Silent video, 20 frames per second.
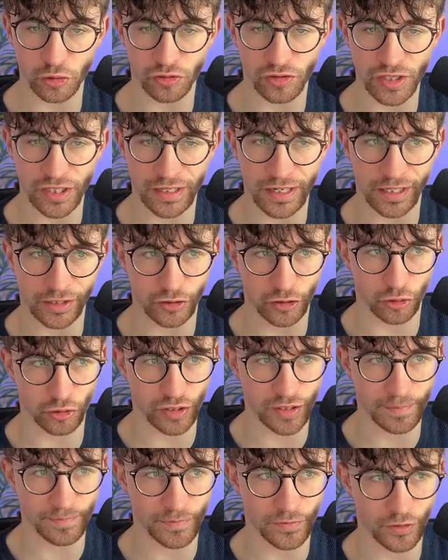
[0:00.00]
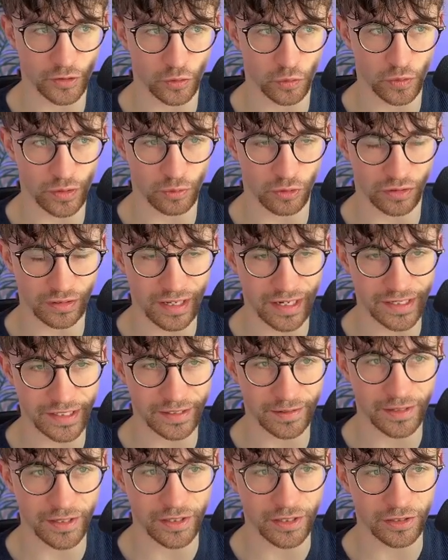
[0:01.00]
the category that we would
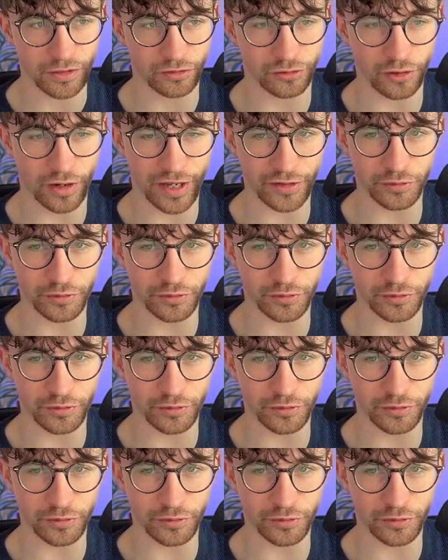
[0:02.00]
like. So as